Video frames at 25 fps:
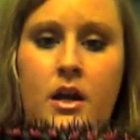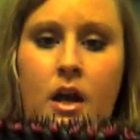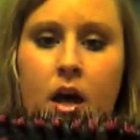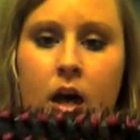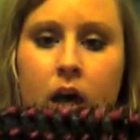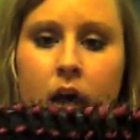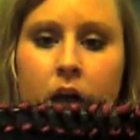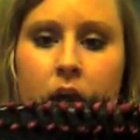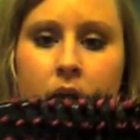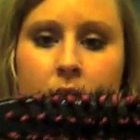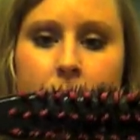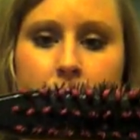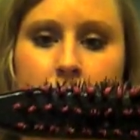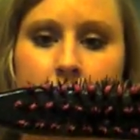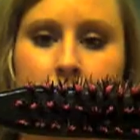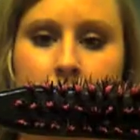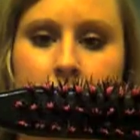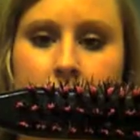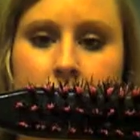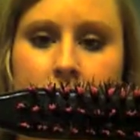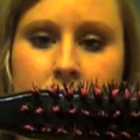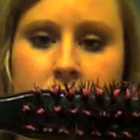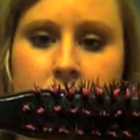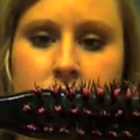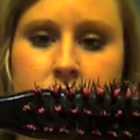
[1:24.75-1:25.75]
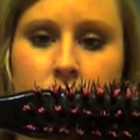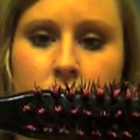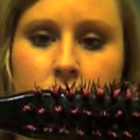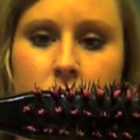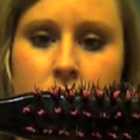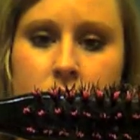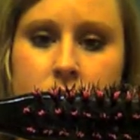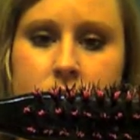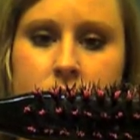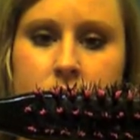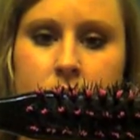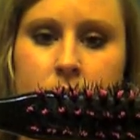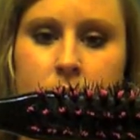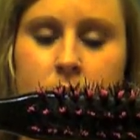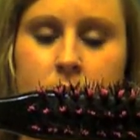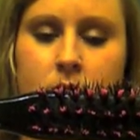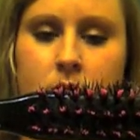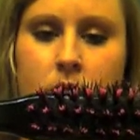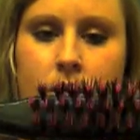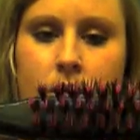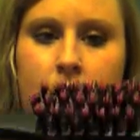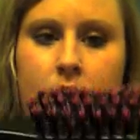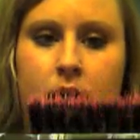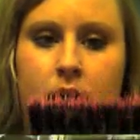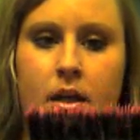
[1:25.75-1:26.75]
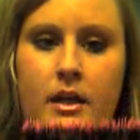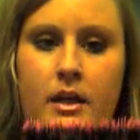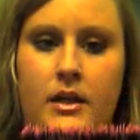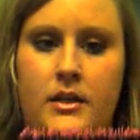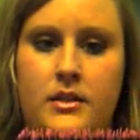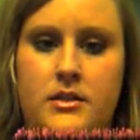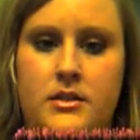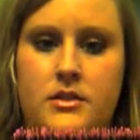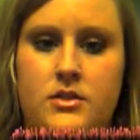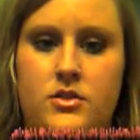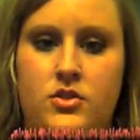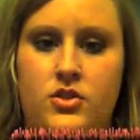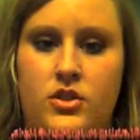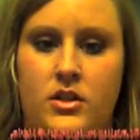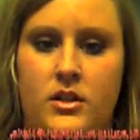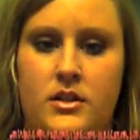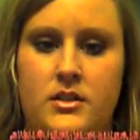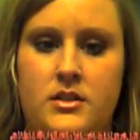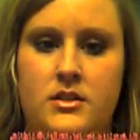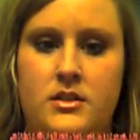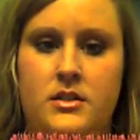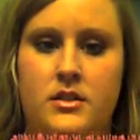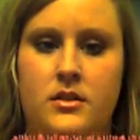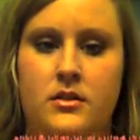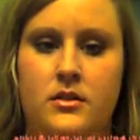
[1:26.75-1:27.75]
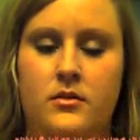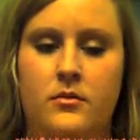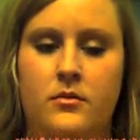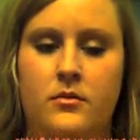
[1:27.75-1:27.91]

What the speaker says: And it's awesome. Like, it's just,